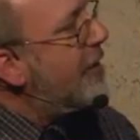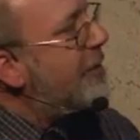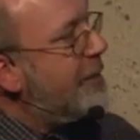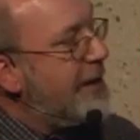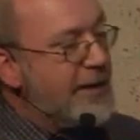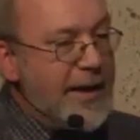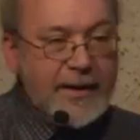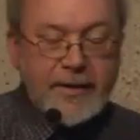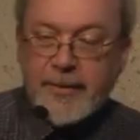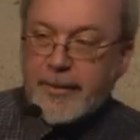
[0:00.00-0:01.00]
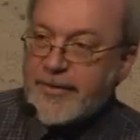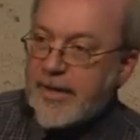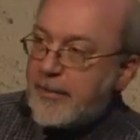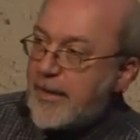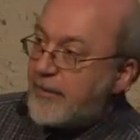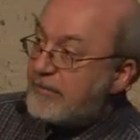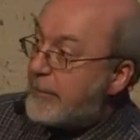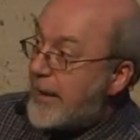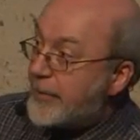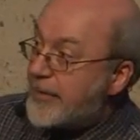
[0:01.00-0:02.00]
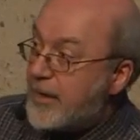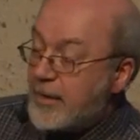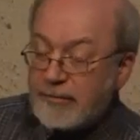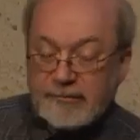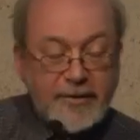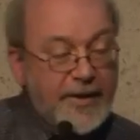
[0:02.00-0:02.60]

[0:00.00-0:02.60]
has been in the museum here for about 100